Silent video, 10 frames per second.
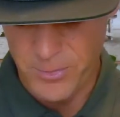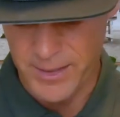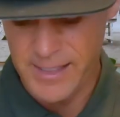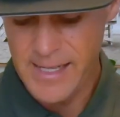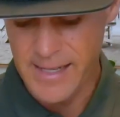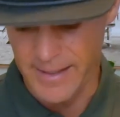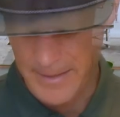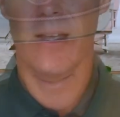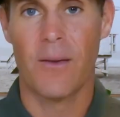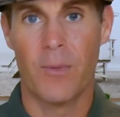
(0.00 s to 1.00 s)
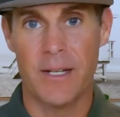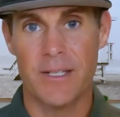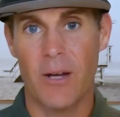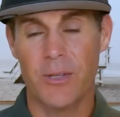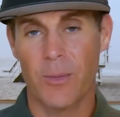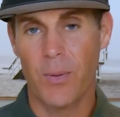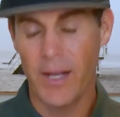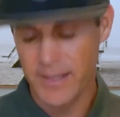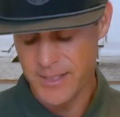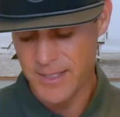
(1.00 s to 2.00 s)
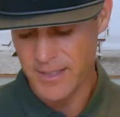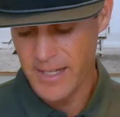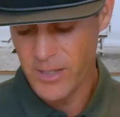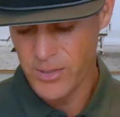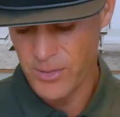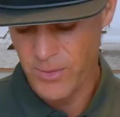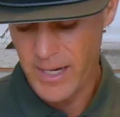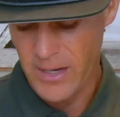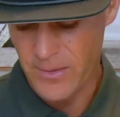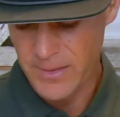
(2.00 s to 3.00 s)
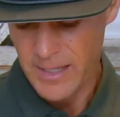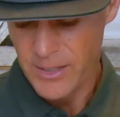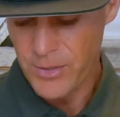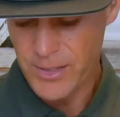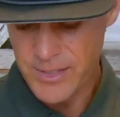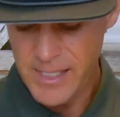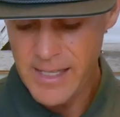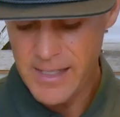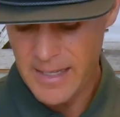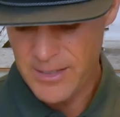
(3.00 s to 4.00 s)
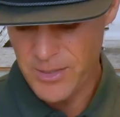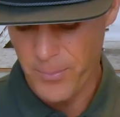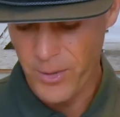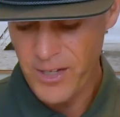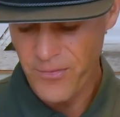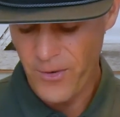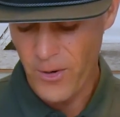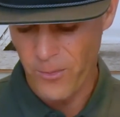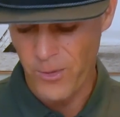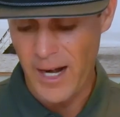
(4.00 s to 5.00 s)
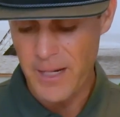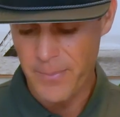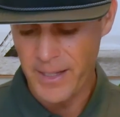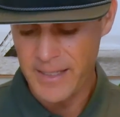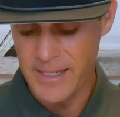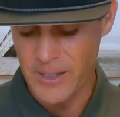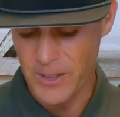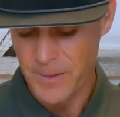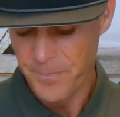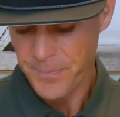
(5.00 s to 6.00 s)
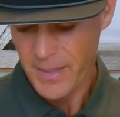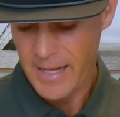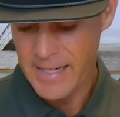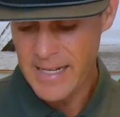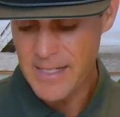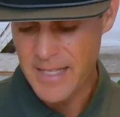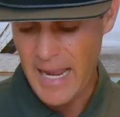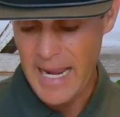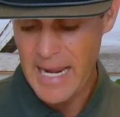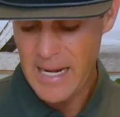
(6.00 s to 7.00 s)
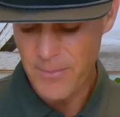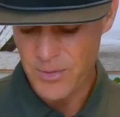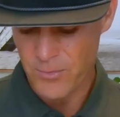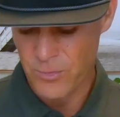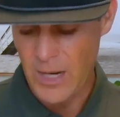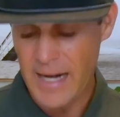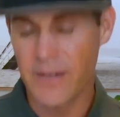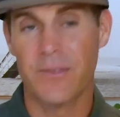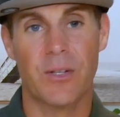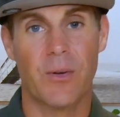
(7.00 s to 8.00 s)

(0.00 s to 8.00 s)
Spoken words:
with Ian, when he's out there playing, this is later in the round, you can see it's a pretty far right pin here, and he's aimed right of the